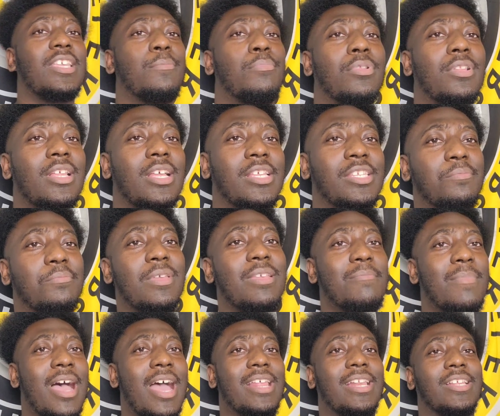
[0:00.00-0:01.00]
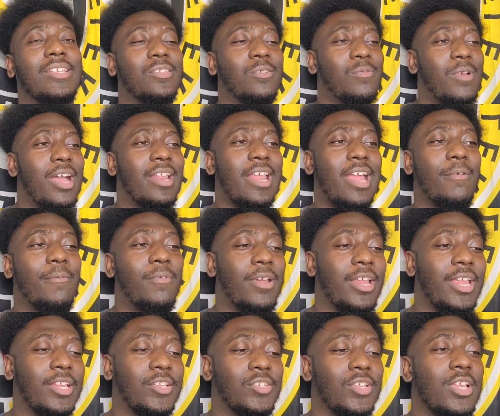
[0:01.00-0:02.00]
B-, around that
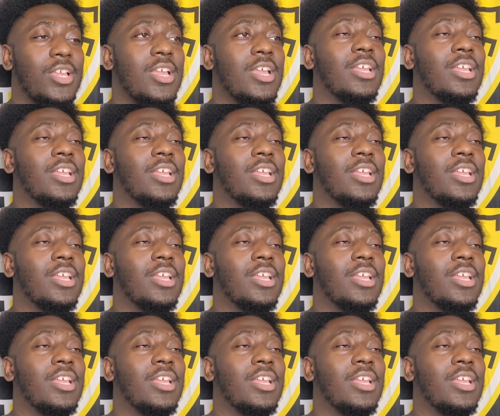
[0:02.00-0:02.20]
range.